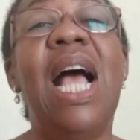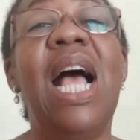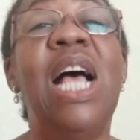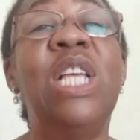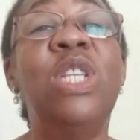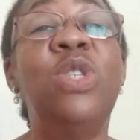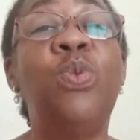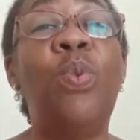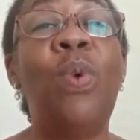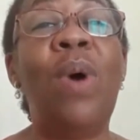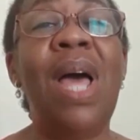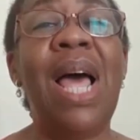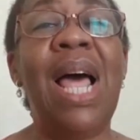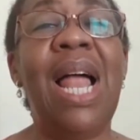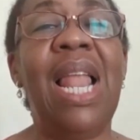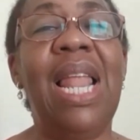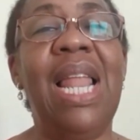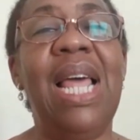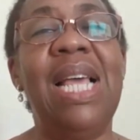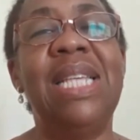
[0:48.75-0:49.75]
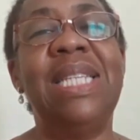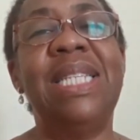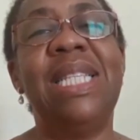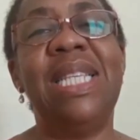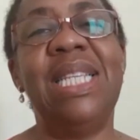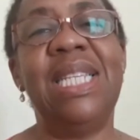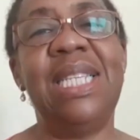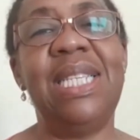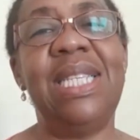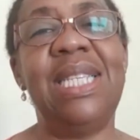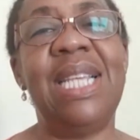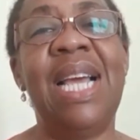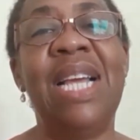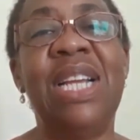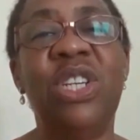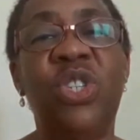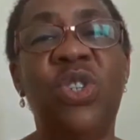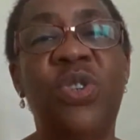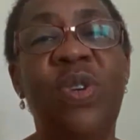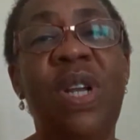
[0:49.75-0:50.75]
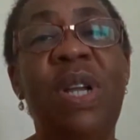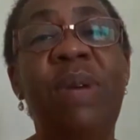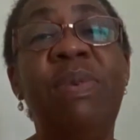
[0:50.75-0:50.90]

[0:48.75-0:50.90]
as well as the sanctuary,